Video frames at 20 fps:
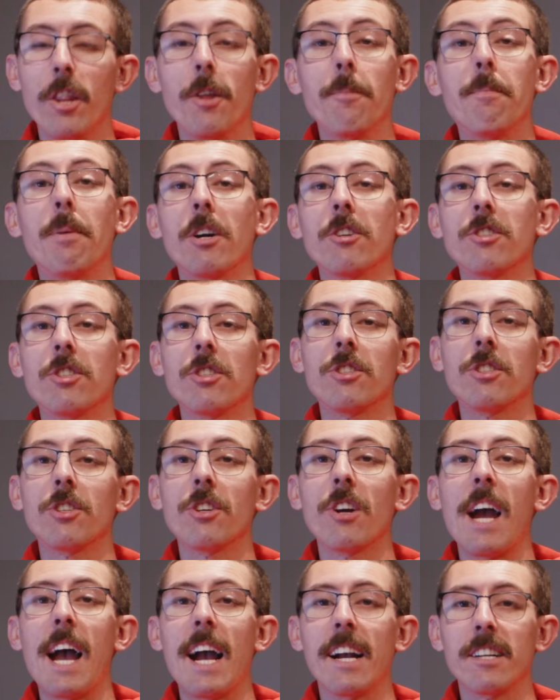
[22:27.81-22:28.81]
the
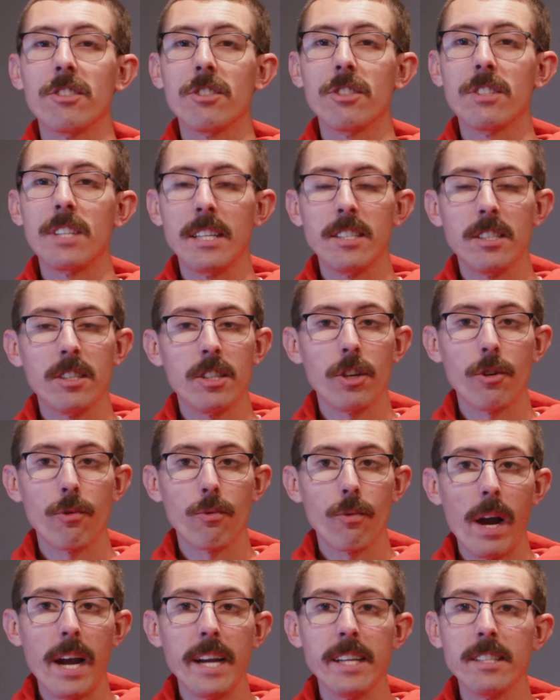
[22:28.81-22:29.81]
purchaser exercises their
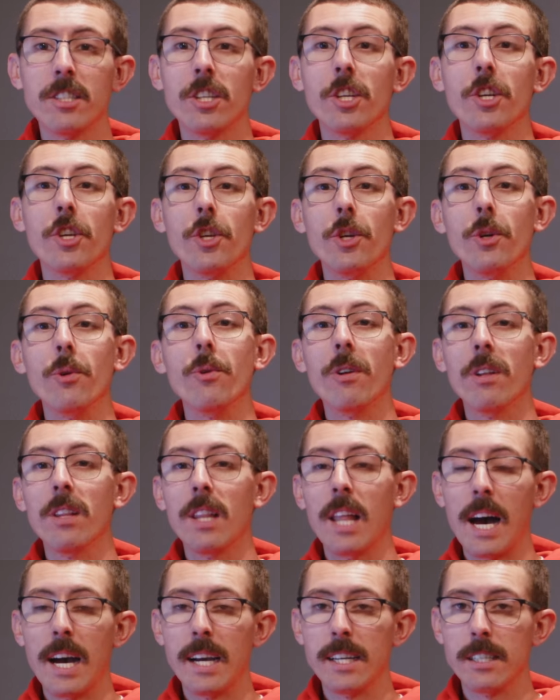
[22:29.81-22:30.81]
right to
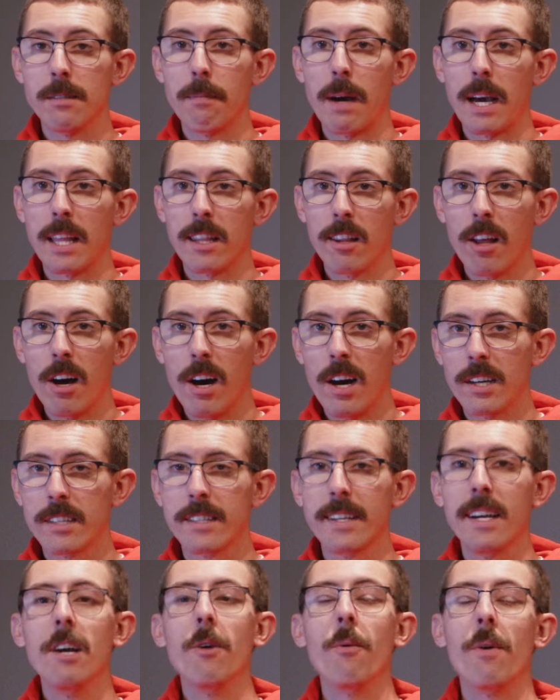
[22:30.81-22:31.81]
utilize my lock
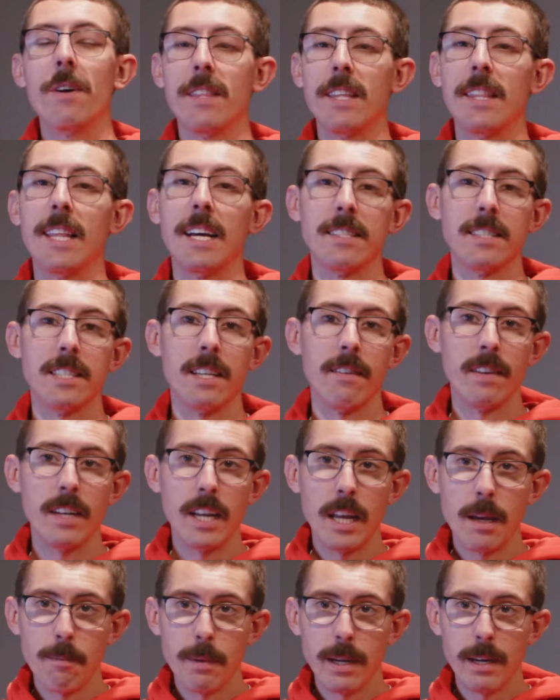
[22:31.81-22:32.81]
within that
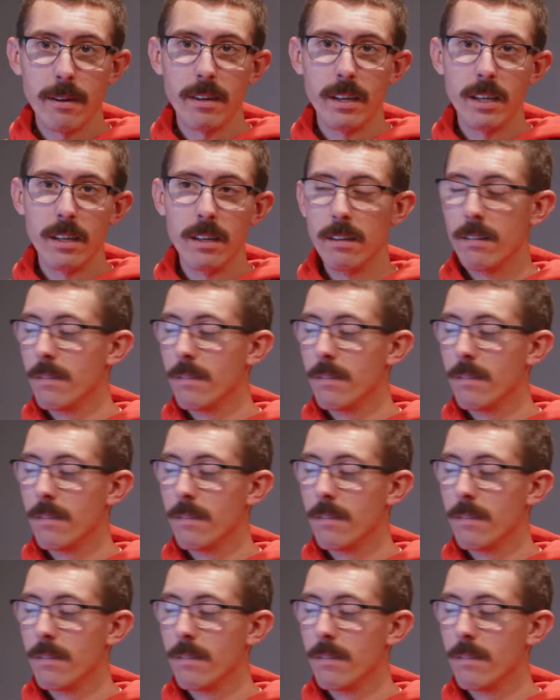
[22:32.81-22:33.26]
7-day period.